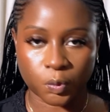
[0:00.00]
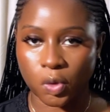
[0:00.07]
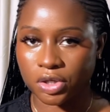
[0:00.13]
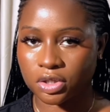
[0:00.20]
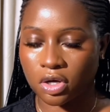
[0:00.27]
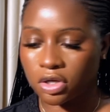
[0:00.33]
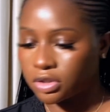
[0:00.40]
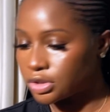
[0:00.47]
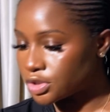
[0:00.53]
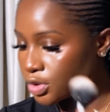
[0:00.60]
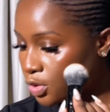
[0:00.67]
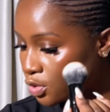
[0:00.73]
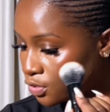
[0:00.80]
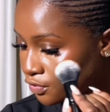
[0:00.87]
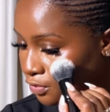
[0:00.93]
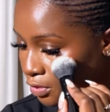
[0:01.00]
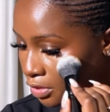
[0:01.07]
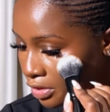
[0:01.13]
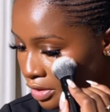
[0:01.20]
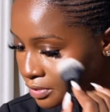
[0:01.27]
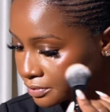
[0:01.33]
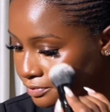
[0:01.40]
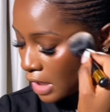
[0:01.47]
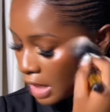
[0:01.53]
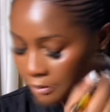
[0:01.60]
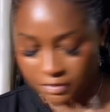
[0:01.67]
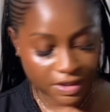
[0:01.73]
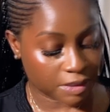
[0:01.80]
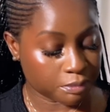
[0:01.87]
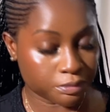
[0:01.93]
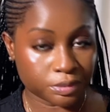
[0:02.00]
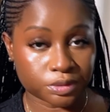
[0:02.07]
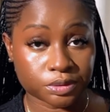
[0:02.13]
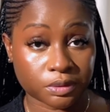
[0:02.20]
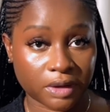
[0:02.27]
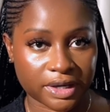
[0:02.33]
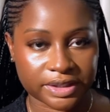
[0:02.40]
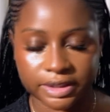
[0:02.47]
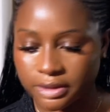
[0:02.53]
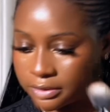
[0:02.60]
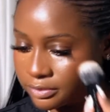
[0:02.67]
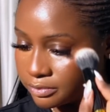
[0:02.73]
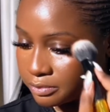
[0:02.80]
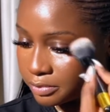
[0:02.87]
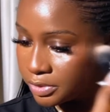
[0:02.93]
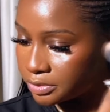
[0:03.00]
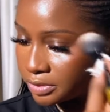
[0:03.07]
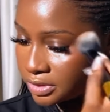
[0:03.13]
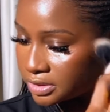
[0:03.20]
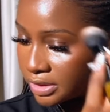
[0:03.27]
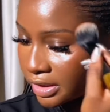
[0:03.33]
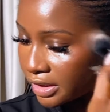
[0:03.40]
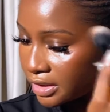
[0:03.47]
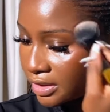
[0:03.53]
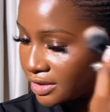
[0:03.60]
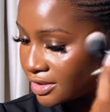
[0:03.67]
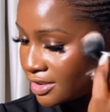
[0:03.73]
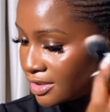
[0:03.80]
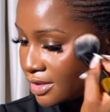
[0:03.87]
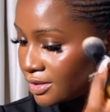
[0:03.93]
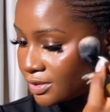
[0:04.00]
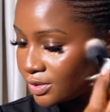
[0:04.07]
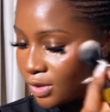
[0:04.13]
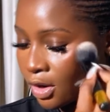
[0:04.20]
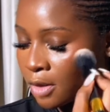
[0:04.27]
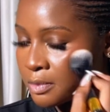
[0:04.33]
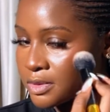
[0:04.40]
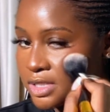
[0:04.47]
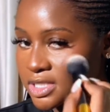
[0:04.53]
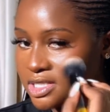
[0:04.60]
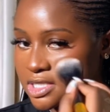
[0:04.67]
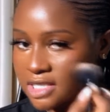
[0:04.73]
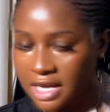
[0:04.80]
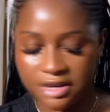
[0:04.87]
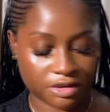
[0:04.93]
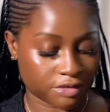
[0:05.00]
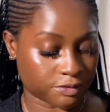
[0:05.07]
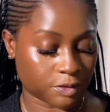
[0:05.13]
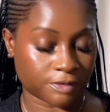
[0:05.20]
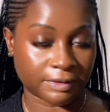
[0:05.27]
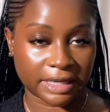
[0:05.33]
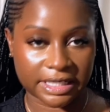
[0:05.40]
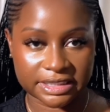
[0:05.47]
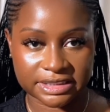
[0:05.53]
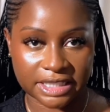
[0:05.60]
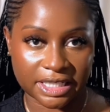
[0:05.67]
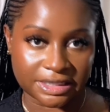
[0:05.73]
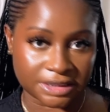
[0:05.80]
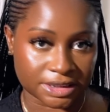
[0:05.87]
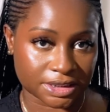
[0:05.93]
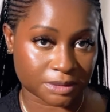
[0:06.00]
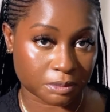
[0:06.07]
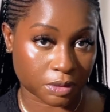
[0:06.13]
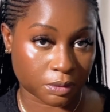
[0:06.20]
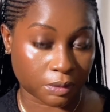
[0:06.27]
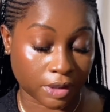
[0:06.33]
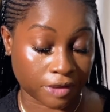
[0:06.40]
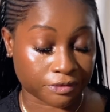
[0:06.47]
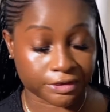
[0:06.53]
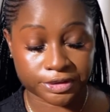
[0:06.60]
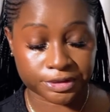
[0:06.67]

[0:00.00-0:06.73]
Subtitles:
what color to go for. I'm feeling blue right now. Blue is like the opposite side of what Valentine's is, but whatever.